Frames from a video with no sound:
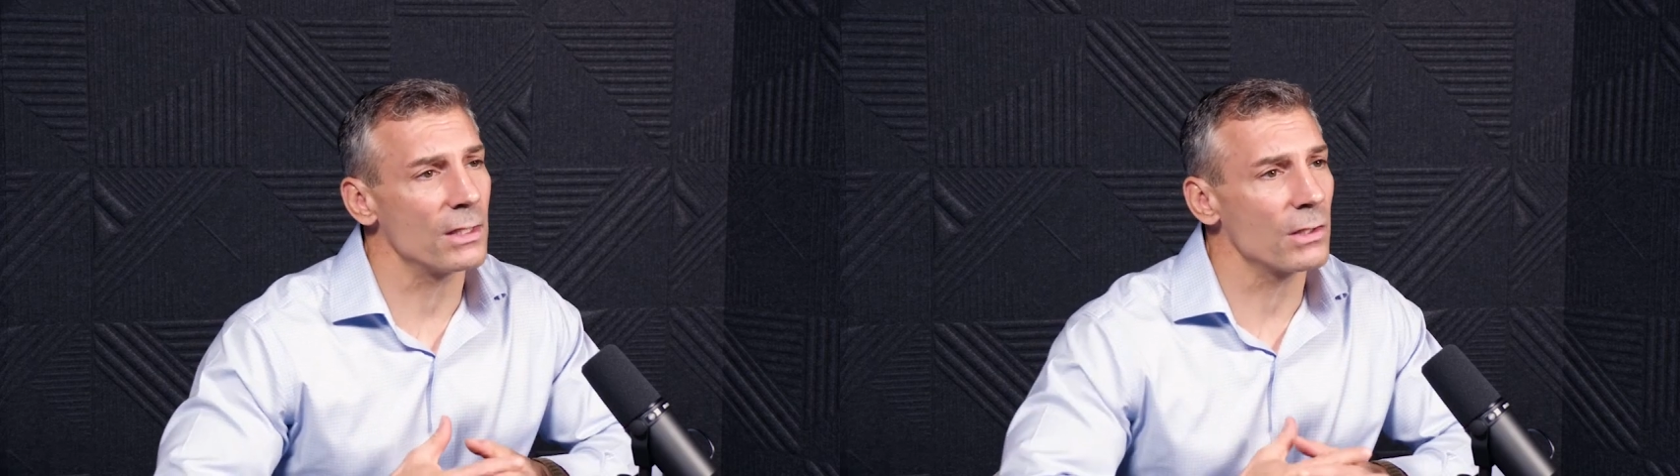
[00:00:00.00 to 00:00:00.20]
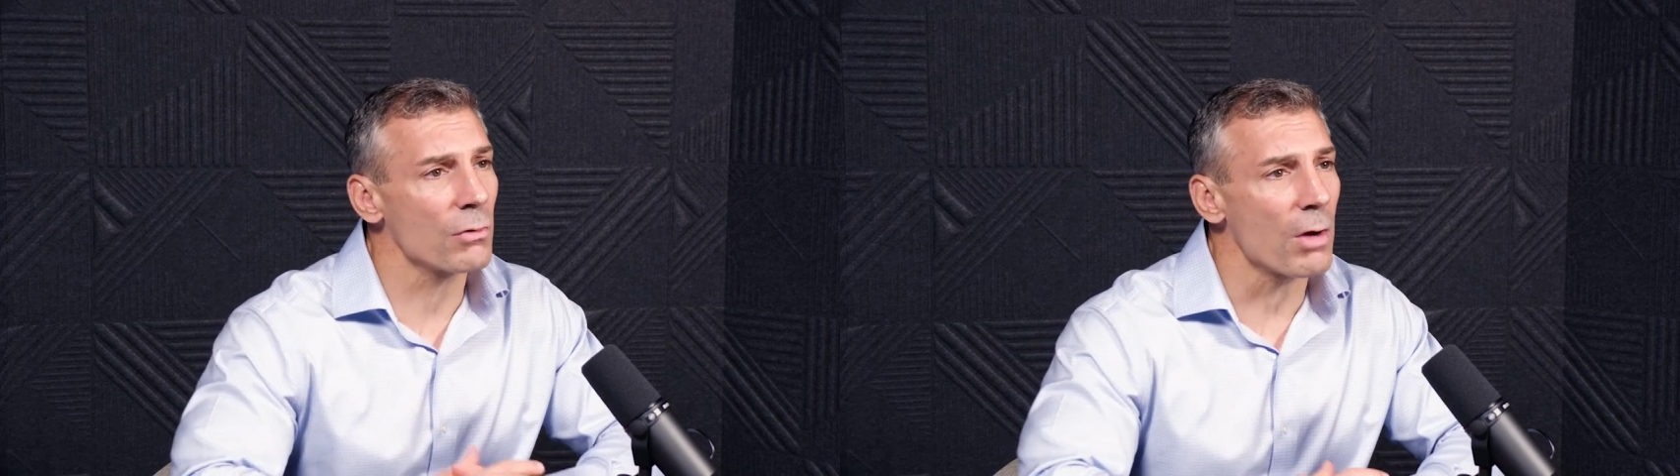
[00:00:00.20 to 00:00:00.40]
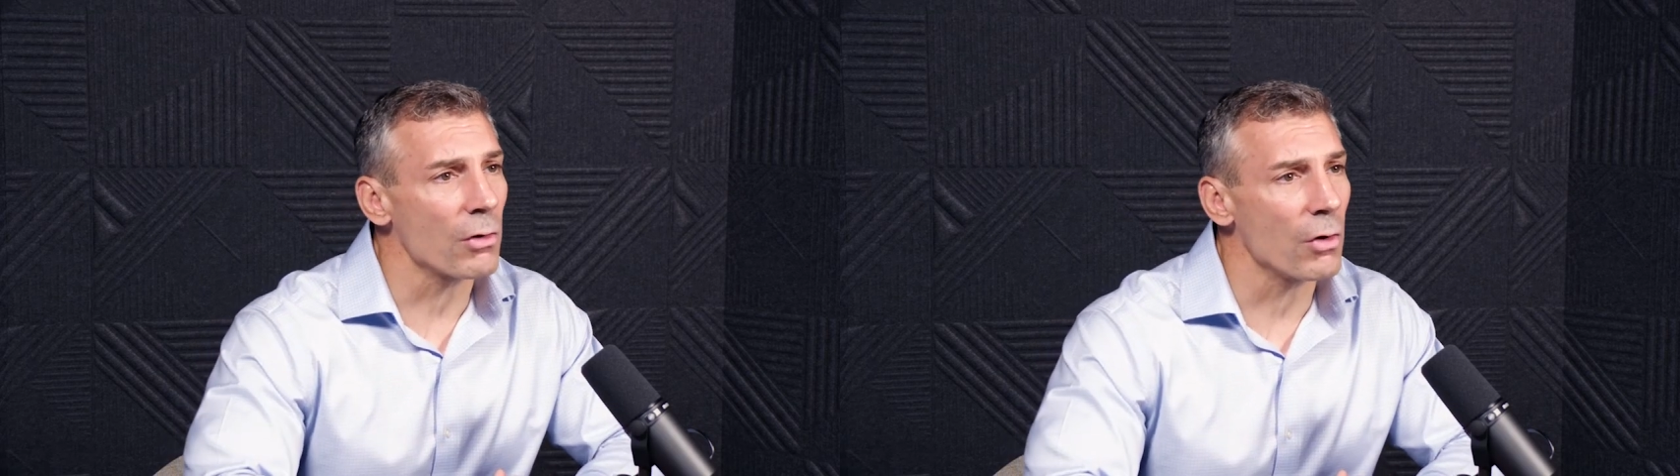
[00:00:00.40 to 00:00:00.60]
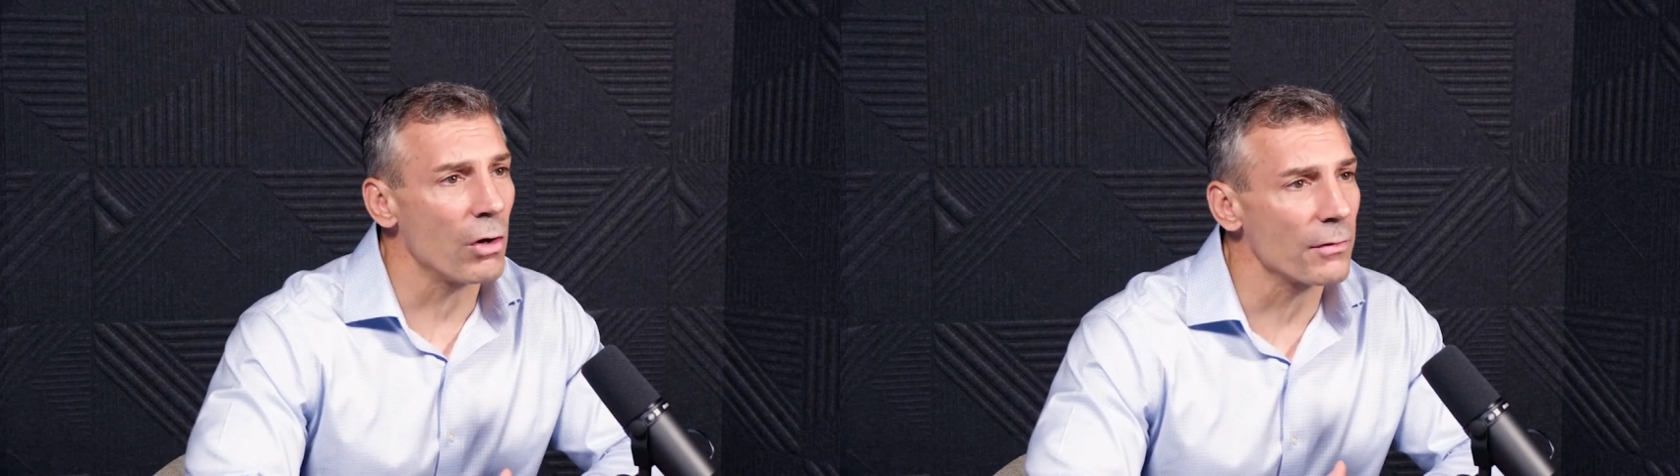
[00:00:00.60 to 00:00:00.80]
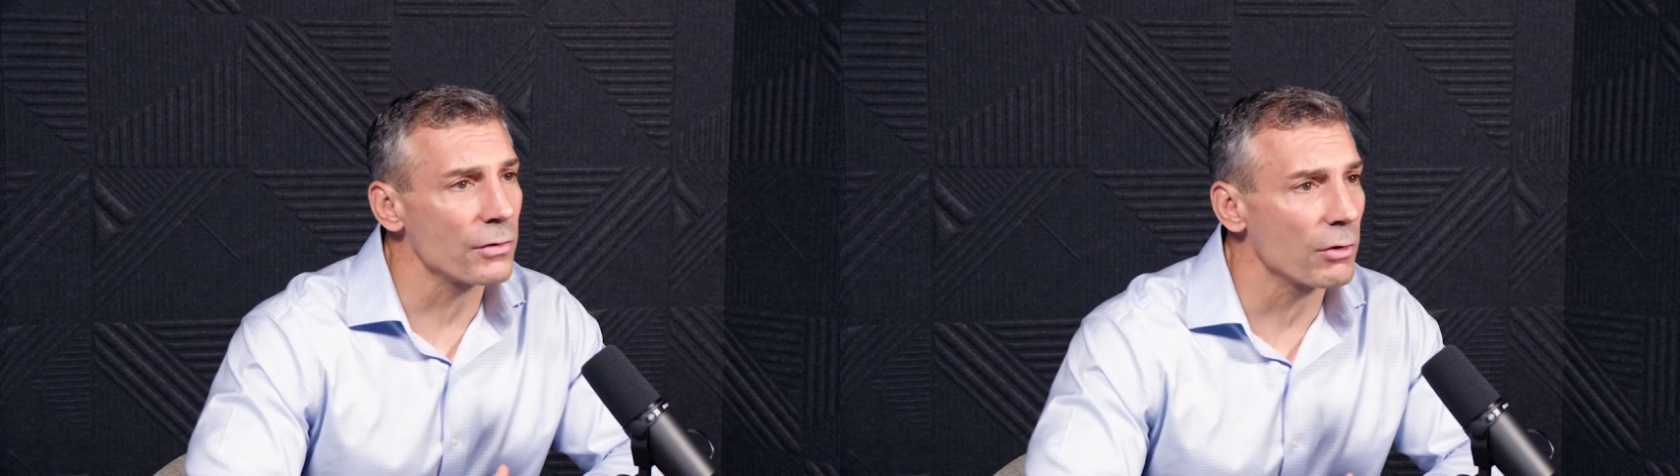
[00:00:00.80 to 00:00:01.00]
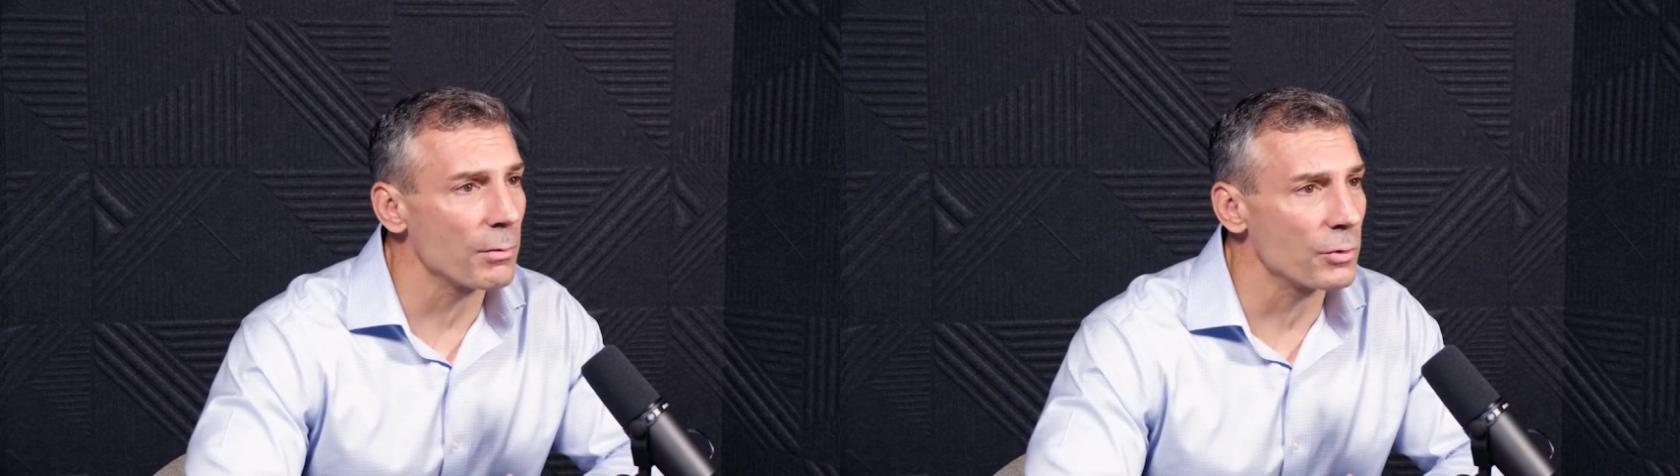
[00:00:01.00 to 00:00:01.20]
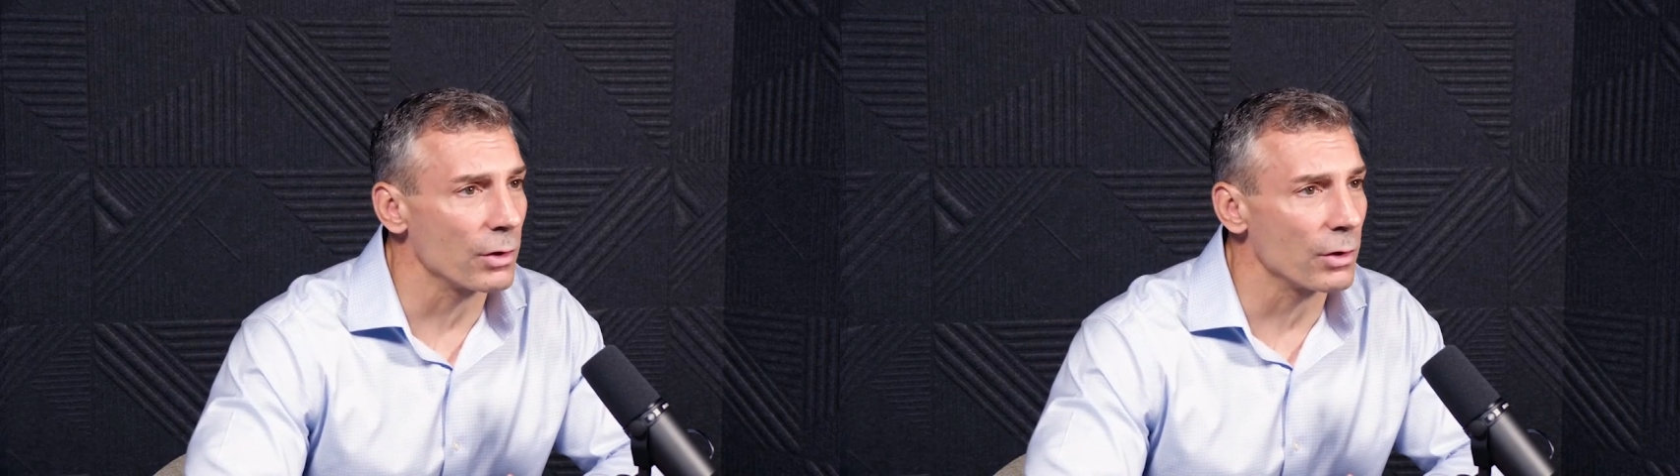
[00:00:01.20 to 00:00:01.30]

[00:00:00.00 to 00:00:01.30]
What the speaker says: throughout all of Scripture.